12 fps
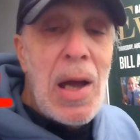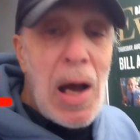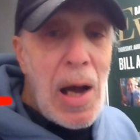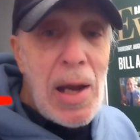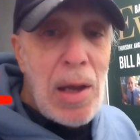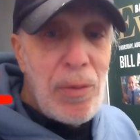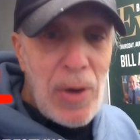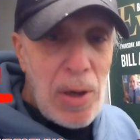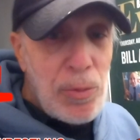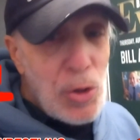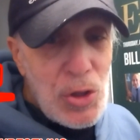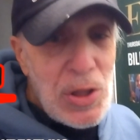I have
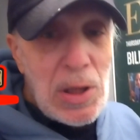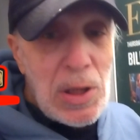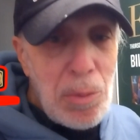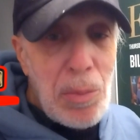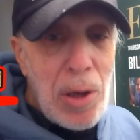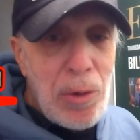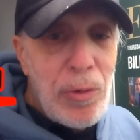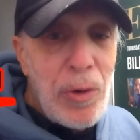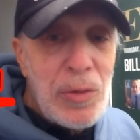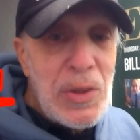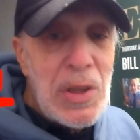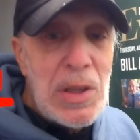ever seen in my
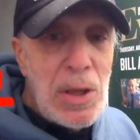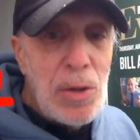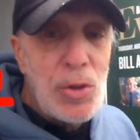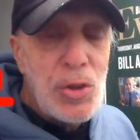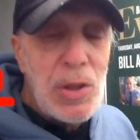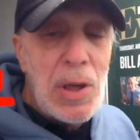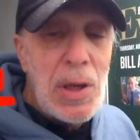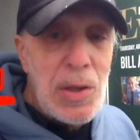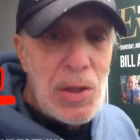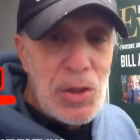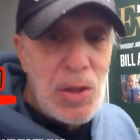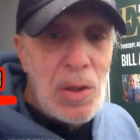50 years in
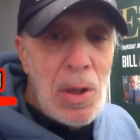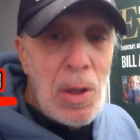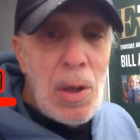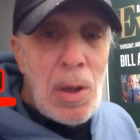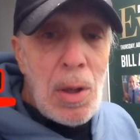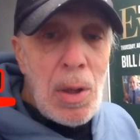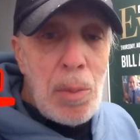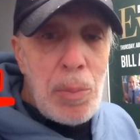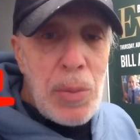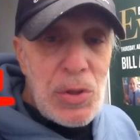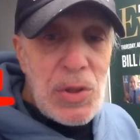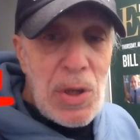this
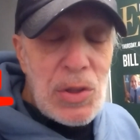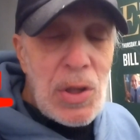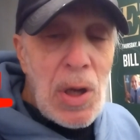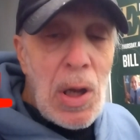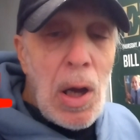business.